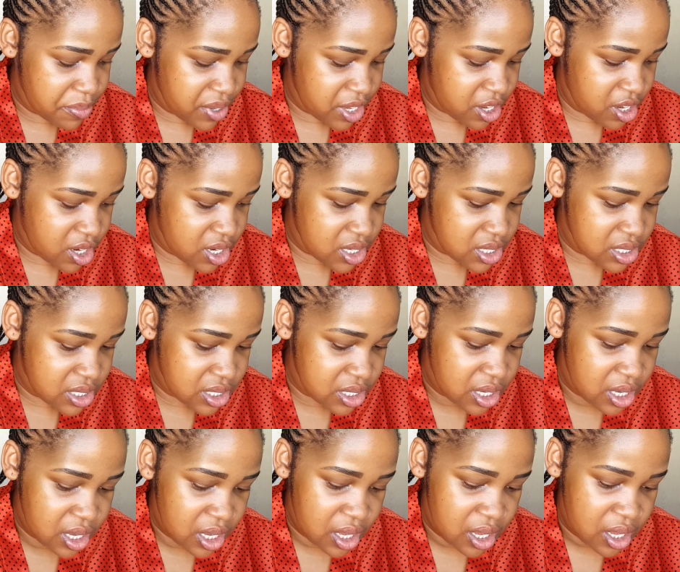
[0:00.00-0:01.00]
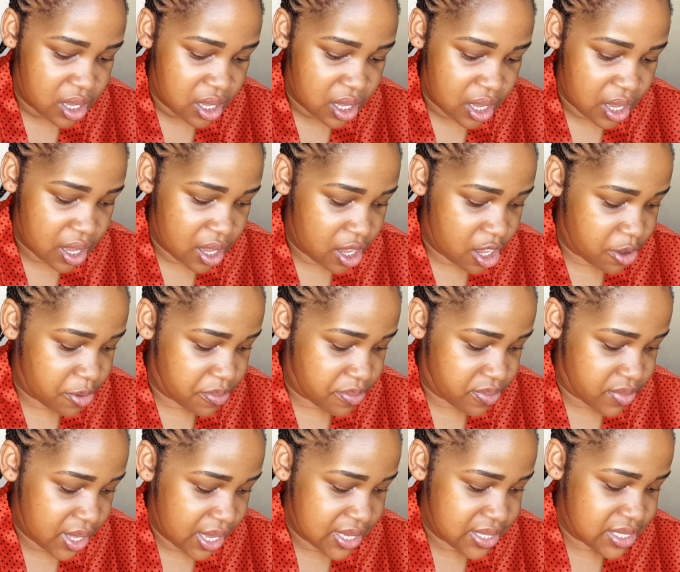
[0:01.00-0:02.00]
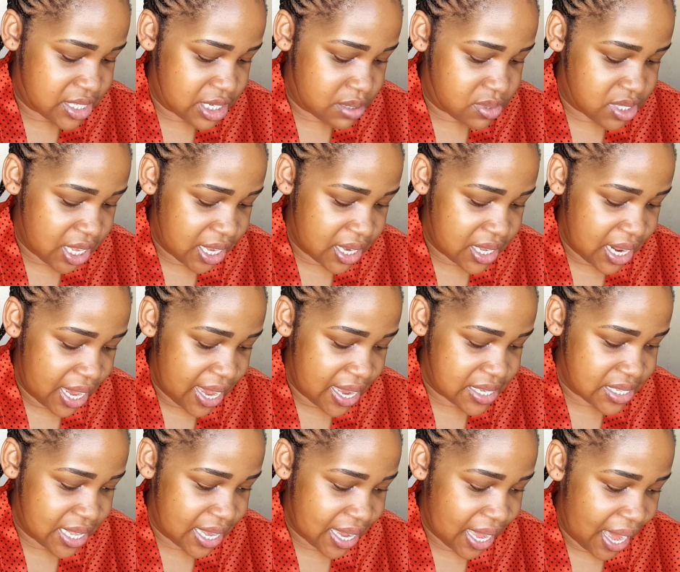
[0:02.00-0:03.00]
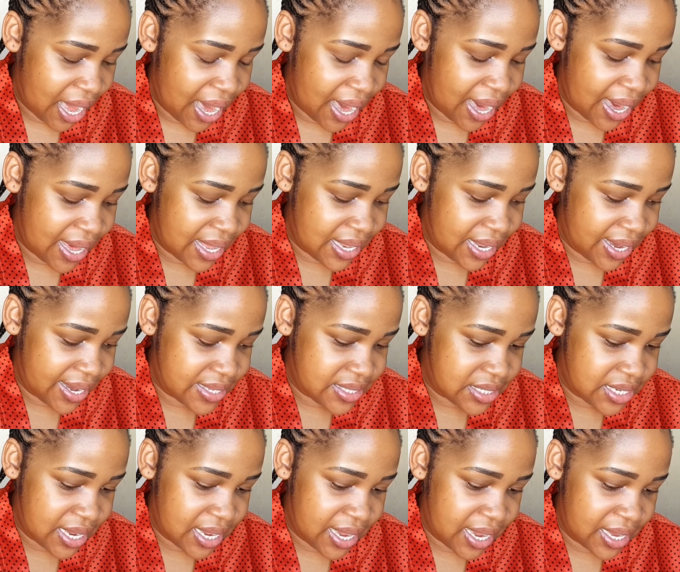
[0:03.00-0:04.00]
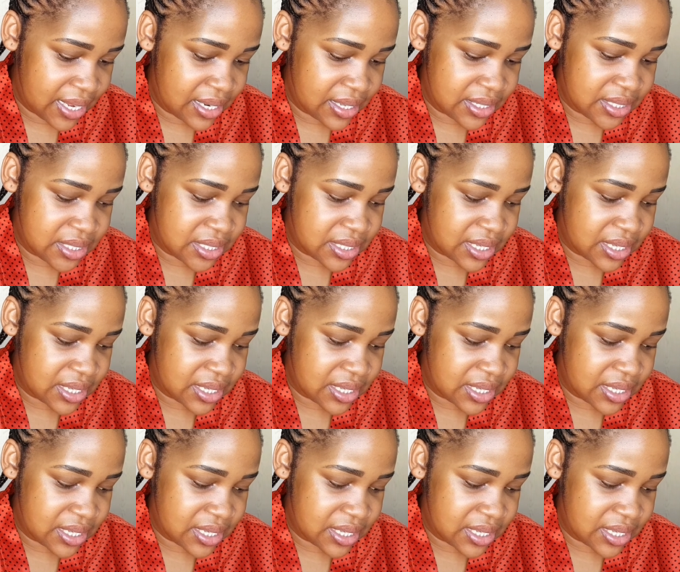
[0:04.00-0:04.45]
because it seems like it has like a highlighter and a